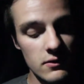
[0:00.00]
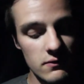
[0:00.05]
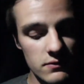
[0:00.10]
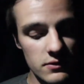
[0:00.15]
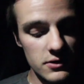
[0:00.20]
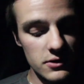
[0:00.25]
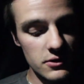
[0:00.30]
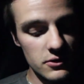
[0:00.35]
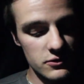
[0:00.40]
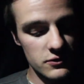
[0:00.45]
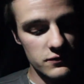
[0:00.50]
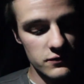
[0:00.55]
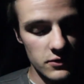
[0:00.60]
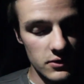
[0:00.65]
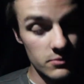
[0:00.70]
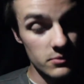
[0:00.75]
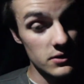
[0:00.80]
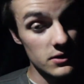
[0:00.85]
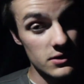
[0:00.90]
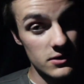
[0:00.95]
videos
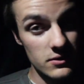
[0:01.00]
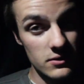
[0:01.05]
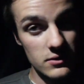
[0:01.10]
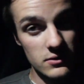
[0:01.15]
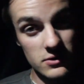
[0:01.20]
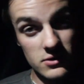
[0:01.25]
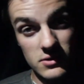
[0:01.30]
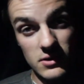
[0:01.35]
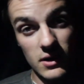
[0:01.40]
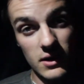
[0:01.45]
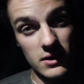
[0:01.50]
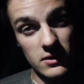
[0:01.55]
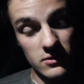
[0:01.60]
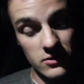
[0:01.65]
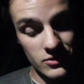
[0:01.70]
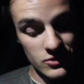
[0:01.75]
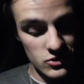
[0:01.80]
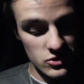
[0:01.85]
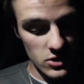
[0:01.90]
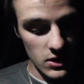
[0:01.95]
from inside
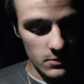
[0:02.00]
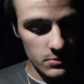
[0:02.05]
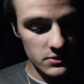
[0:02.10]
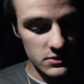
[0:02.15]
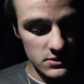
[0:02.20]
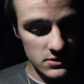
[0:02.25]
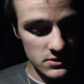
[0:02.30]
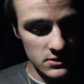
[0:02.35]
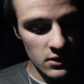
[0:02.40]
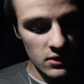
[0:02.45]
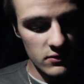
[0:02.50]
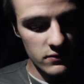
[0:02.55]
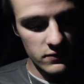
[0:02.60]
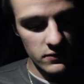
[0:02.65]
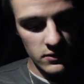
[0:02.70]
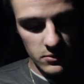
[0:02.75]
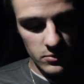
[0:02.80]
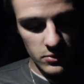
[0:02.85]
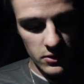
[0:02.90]
the shop itself,